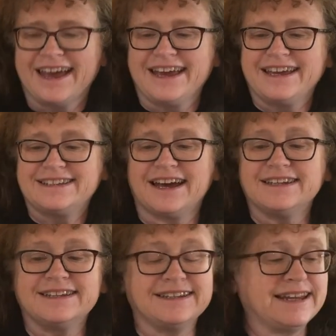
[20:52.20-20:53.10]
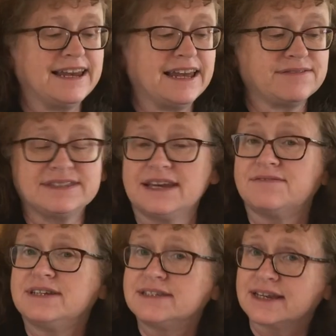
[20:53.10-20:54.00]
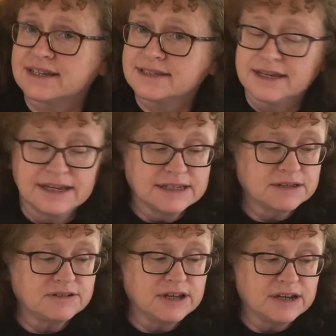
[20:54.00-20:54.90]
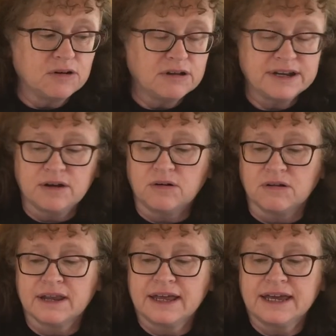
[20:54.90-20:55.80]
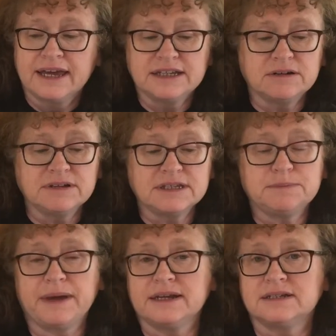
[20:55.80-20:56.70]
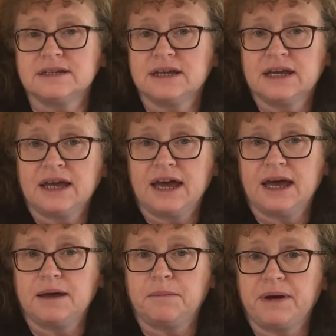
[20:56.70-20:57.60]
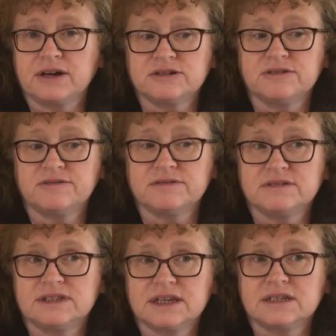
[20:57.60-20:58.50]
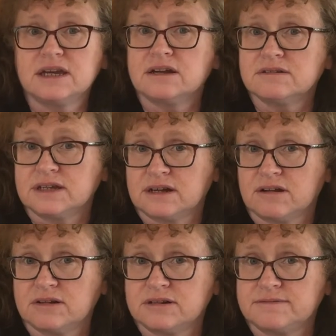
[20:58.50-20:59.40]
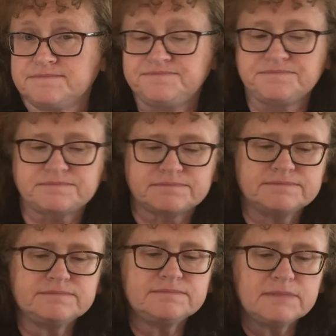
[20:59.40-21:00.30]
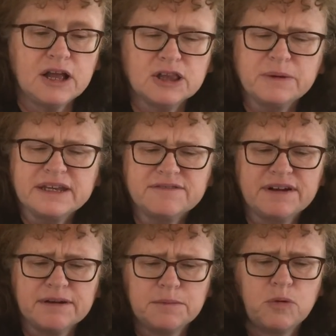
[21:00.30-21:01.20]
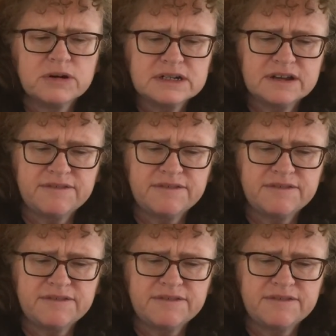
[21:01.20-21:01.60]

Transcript: died in 1176. So in all, he'd only spent about 6 years in Ireland, although he had a very important